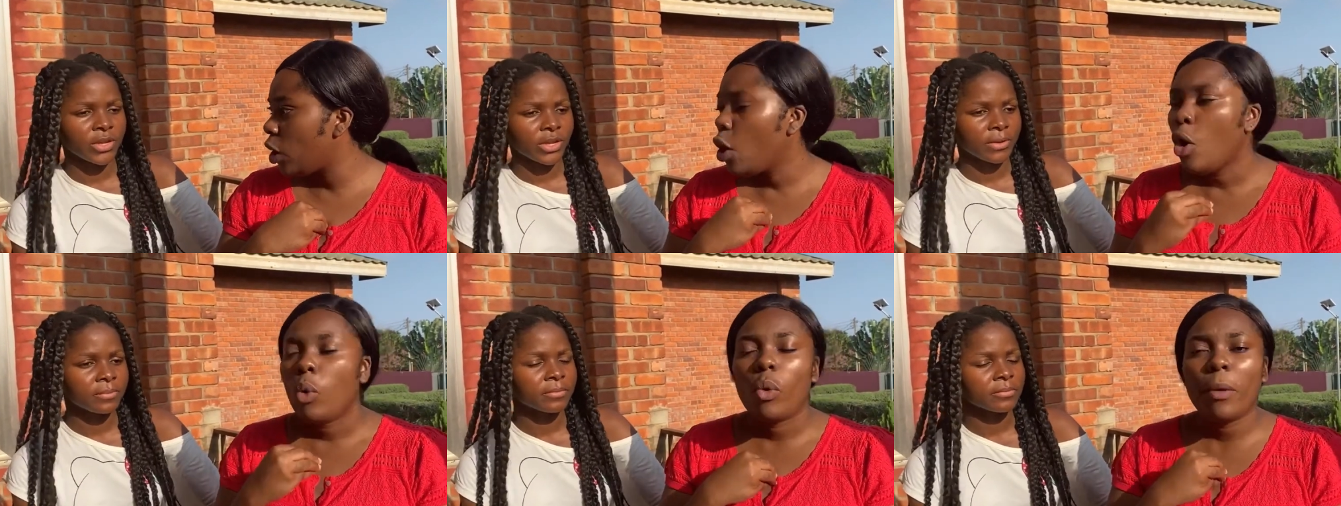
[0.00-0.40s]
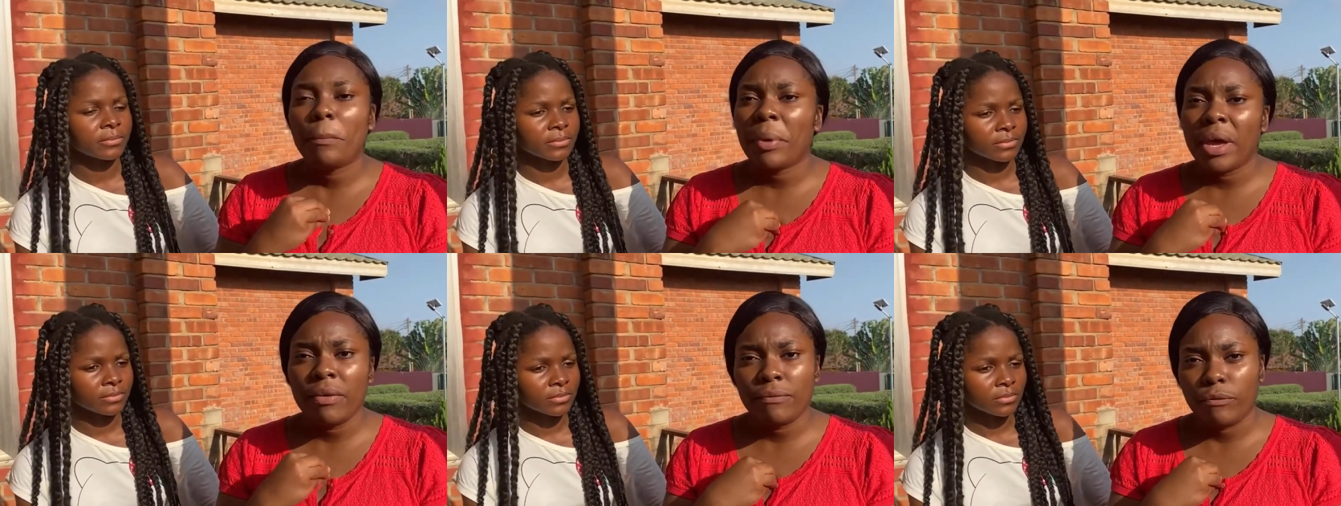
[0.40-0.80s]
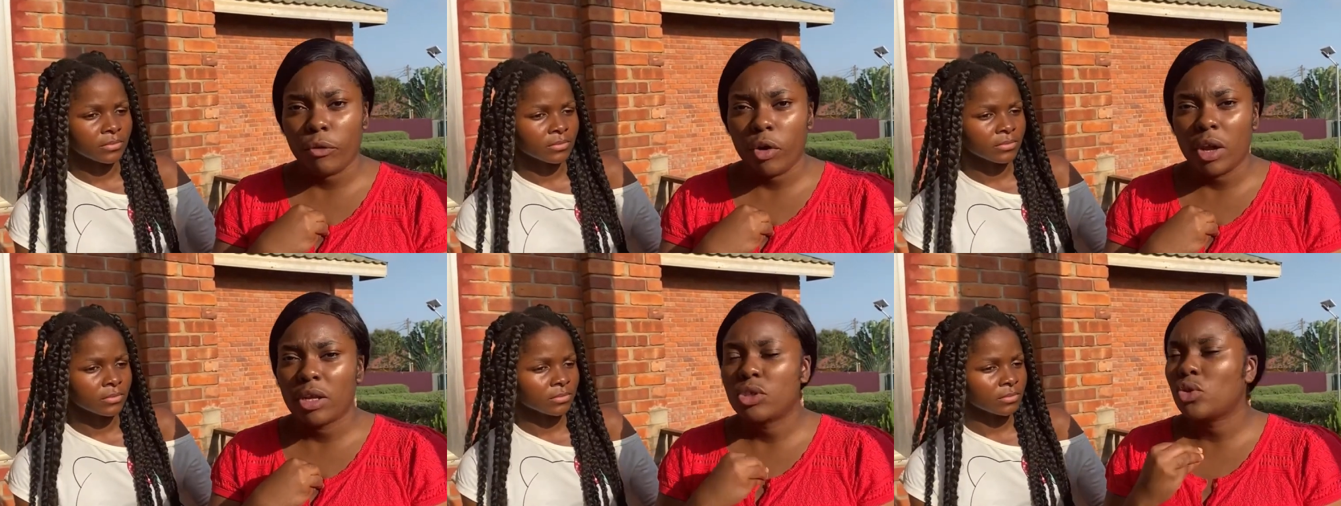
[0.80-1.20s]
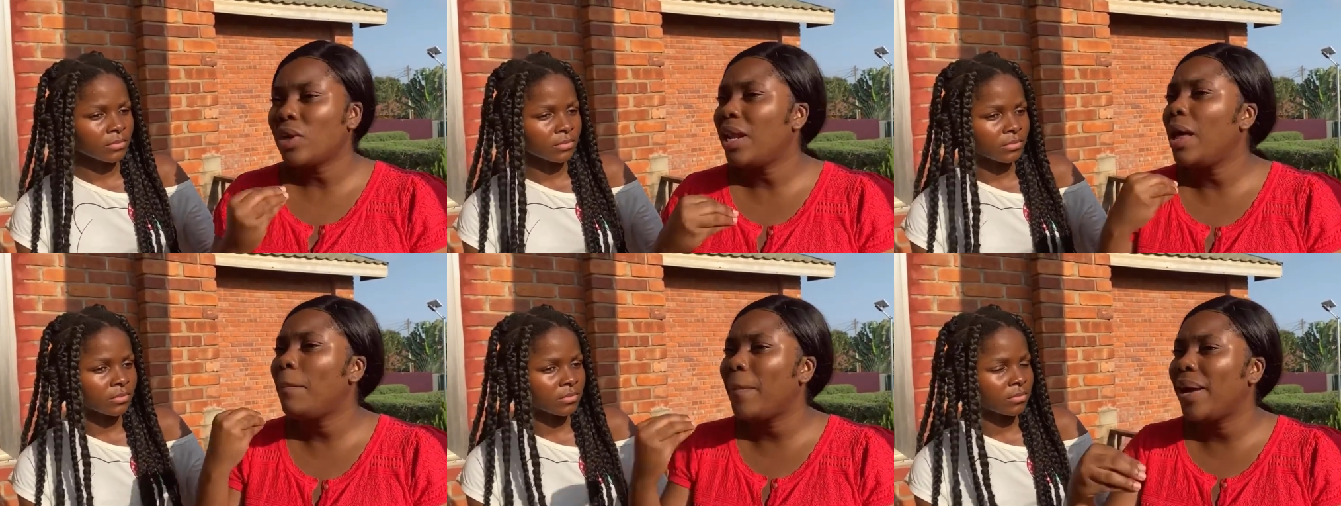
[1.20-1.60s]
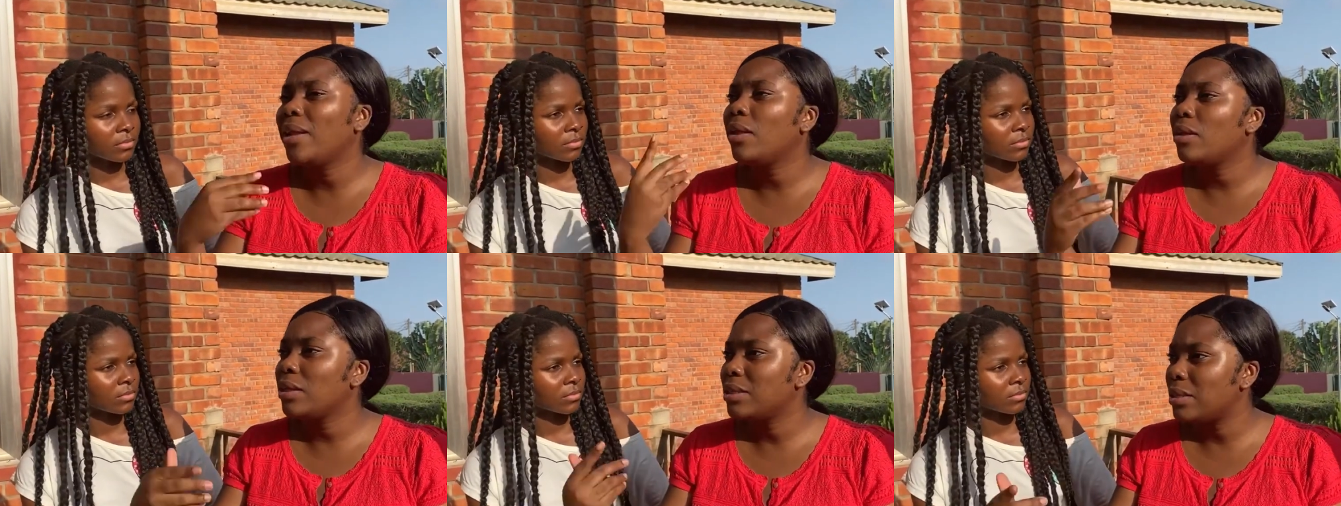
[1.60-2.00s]
Speaker 1: we're paying for it solar panel
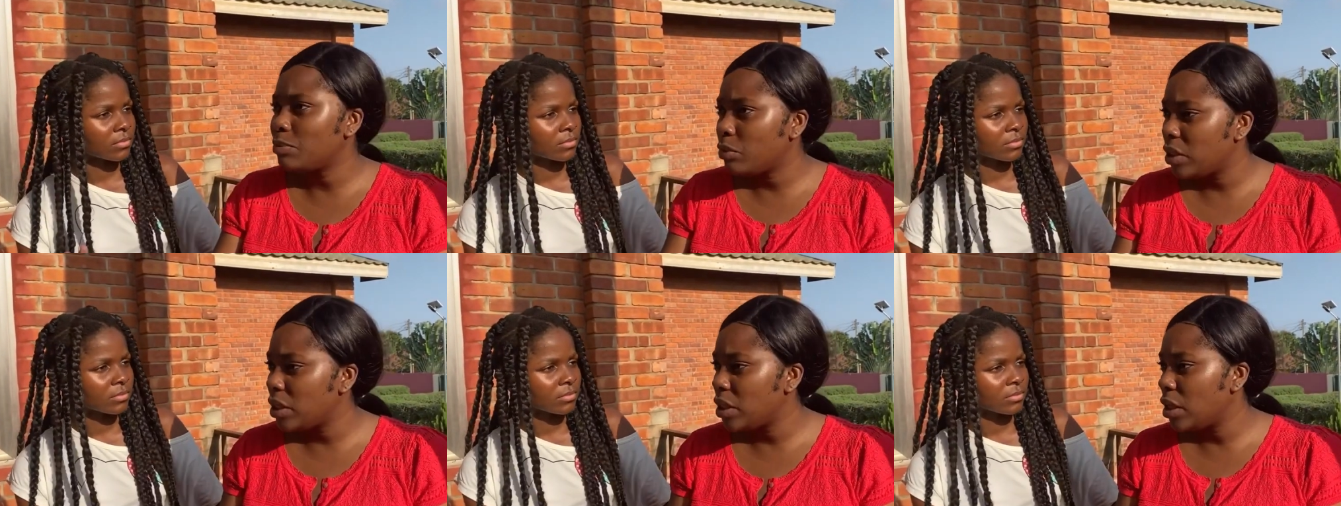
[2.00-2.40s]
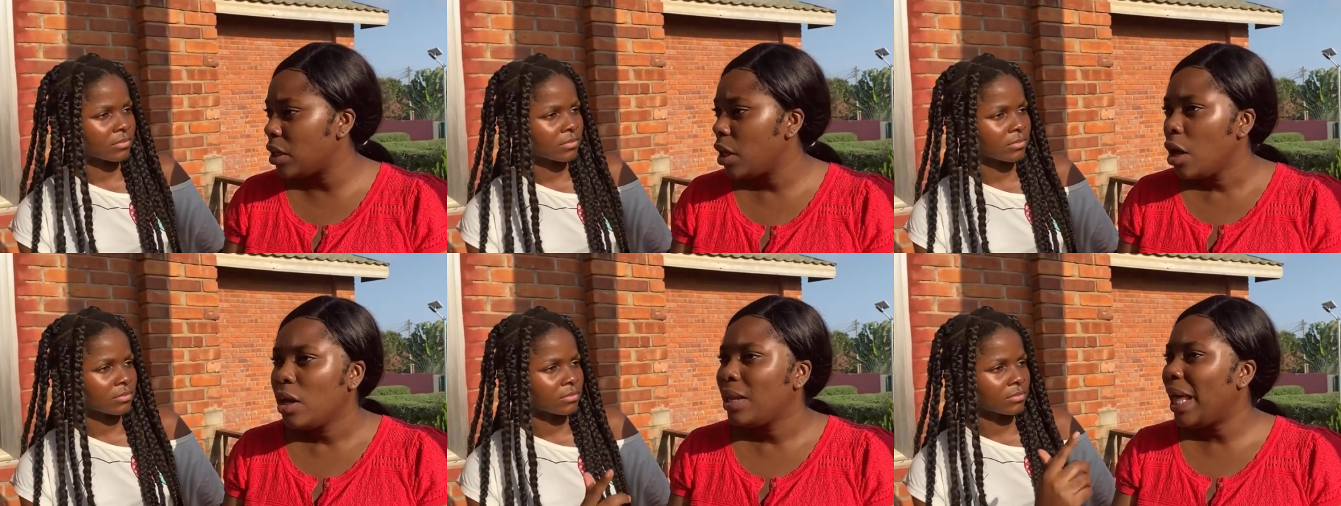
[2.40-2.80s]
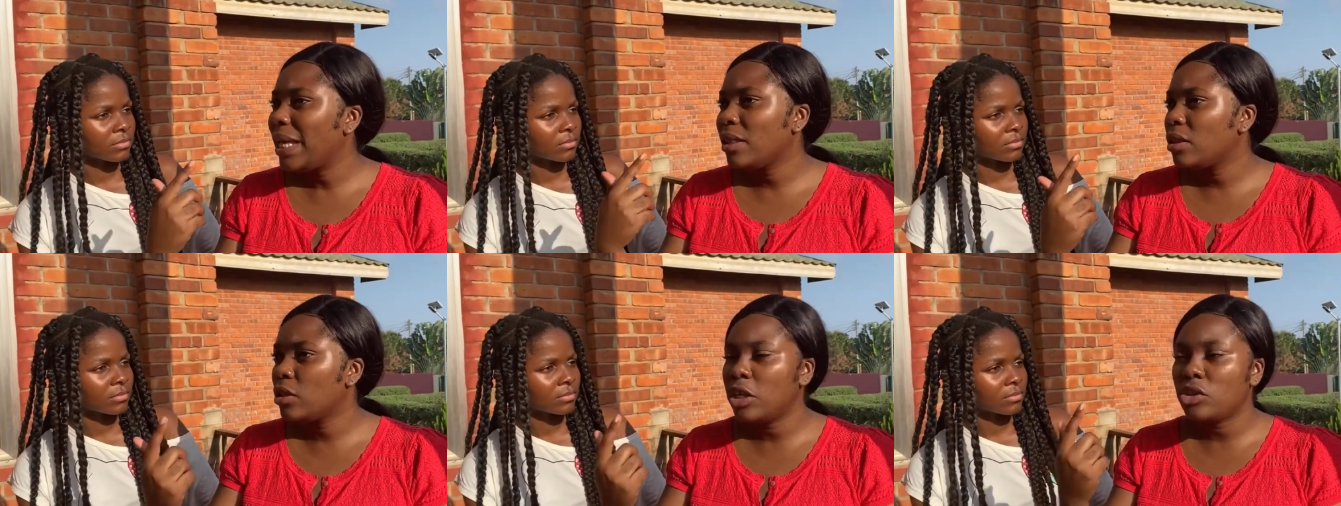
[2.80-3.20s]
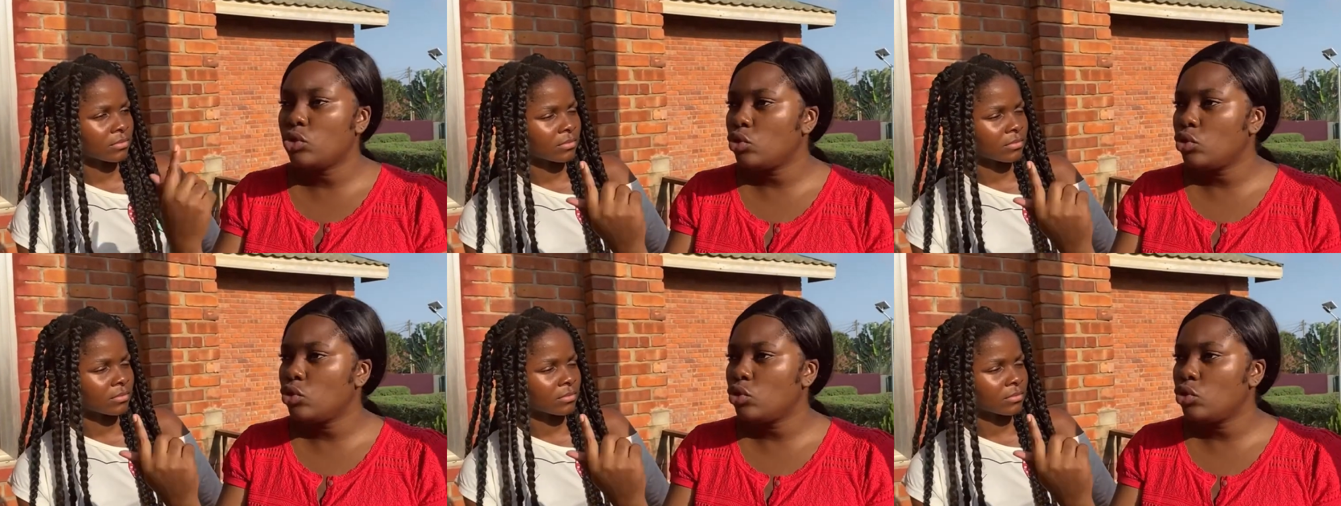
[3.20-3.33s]
is money like there's